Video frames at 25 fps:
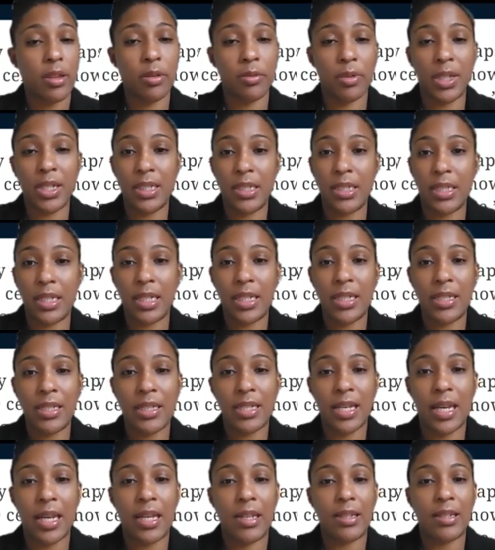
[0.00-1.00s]
3 in
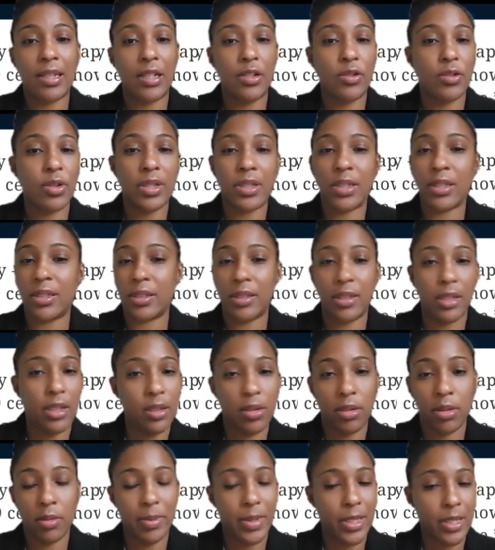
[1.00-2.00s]
10 say they trust
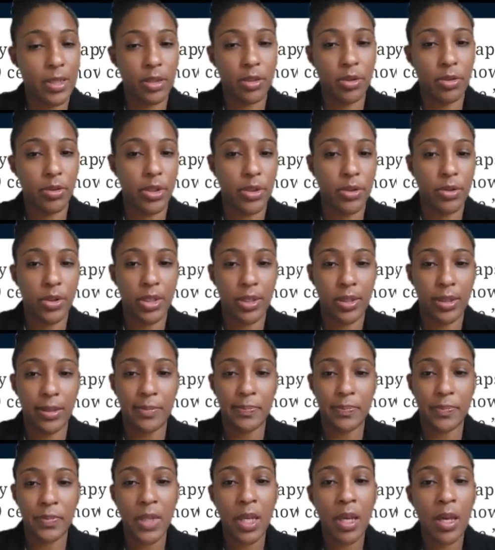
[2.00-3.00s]
neither party to address
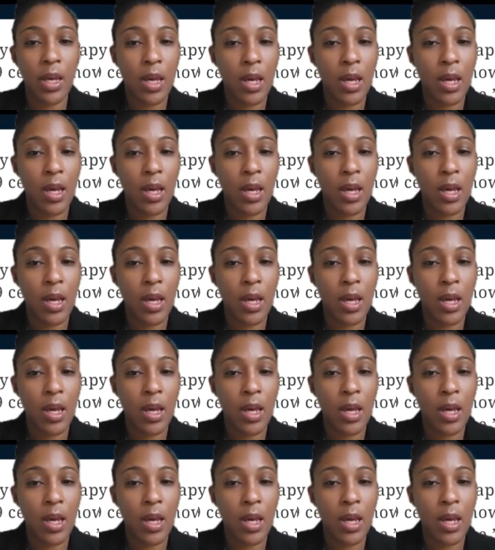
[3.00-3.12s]
it.